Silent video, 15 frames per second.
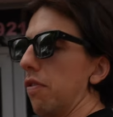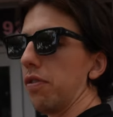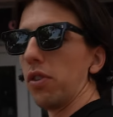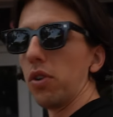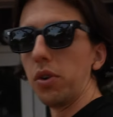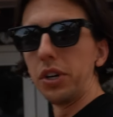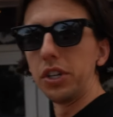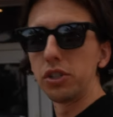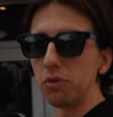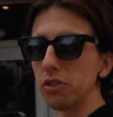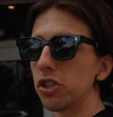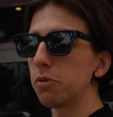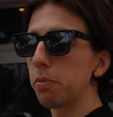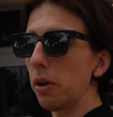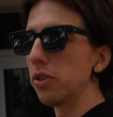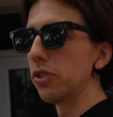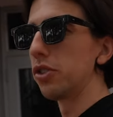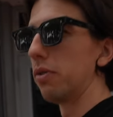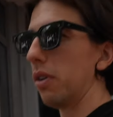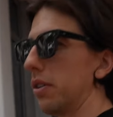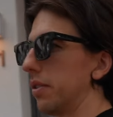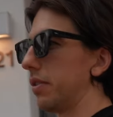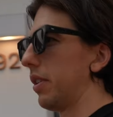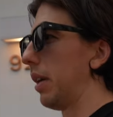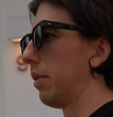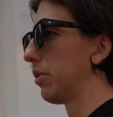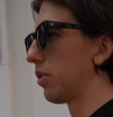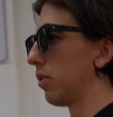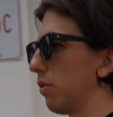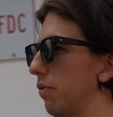Floyd to run a sponsor on, so that
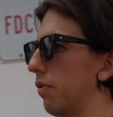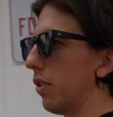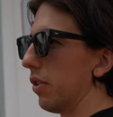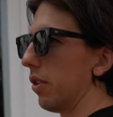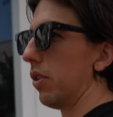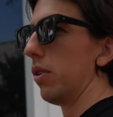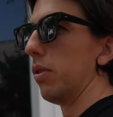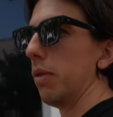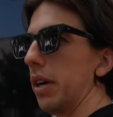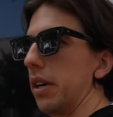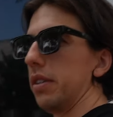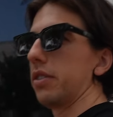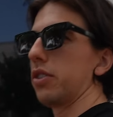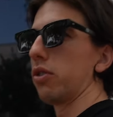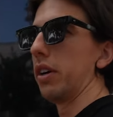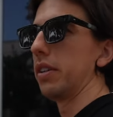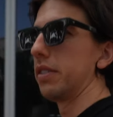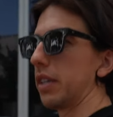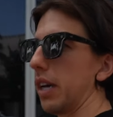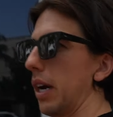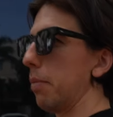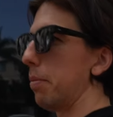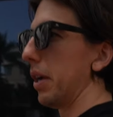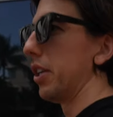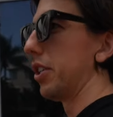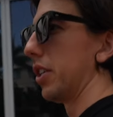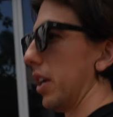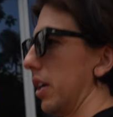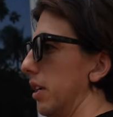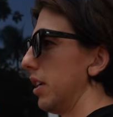was good fun. Always trying to get a
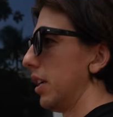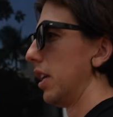picture.